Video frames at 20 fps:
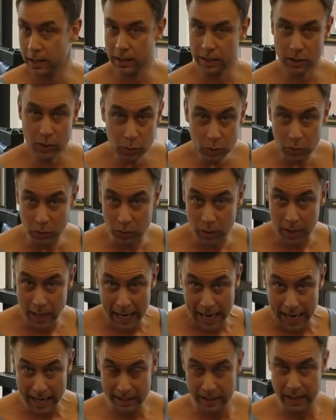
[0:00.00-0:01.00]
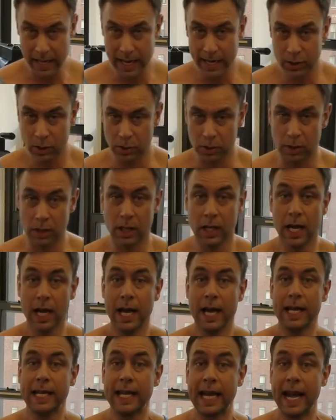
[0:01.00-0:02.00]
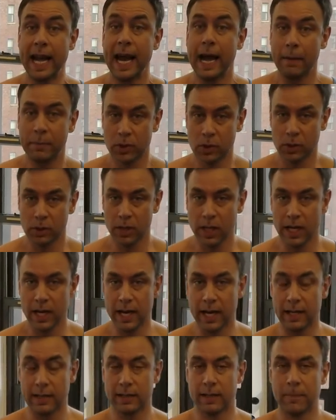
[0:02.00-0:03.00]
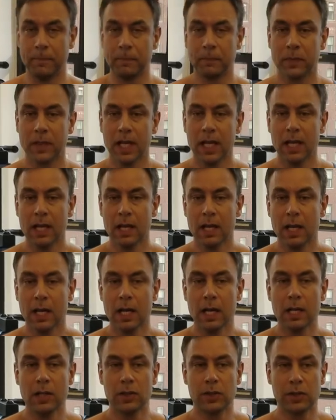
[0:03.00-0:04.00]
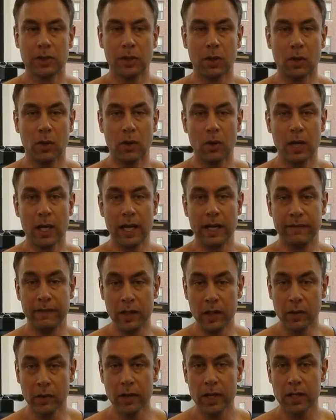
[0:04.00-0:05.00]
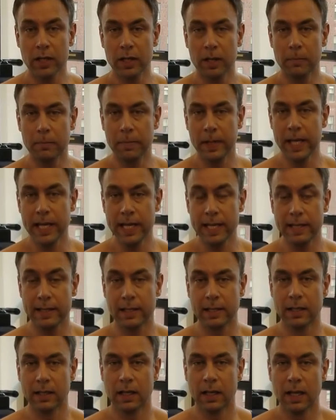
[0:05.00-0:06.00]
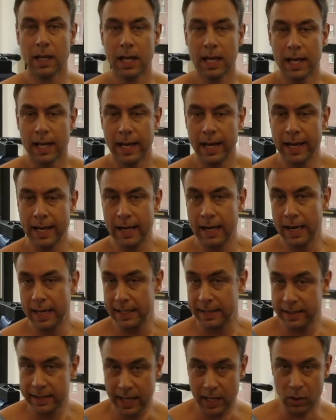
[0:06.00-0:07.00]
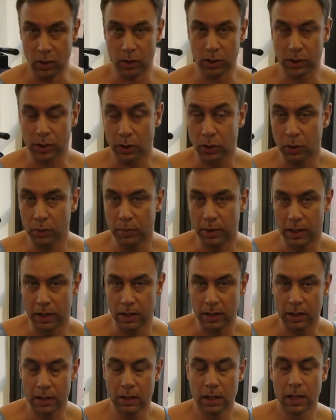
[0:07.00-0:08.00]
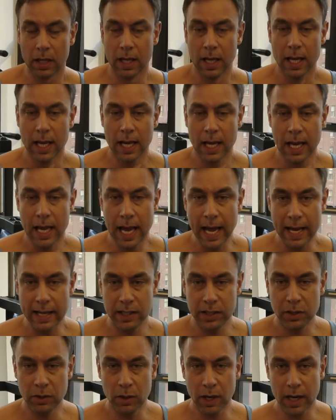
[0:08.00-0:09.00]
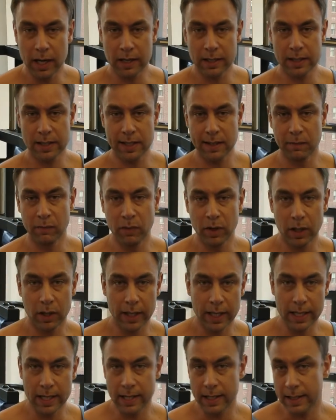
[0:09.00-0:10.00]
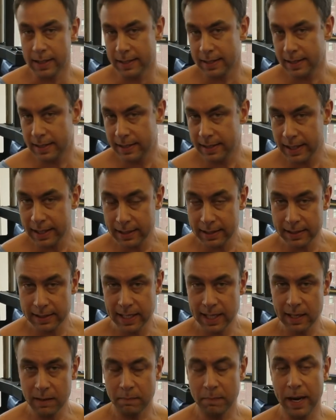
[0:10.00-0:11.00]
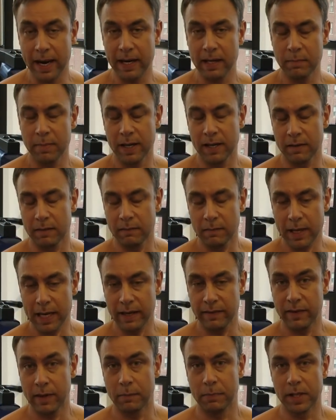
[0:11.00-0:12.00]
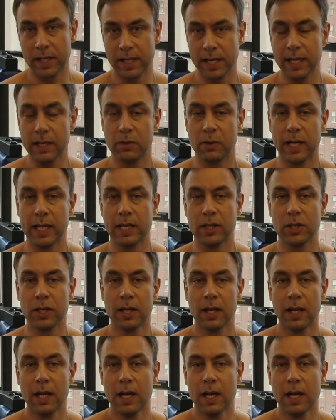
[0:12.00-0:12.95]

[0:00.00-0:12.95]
You, as a natural, can absolutely not. So if you want to compete in, let's say, October, and you are somewhere in the 16 body fat percent range,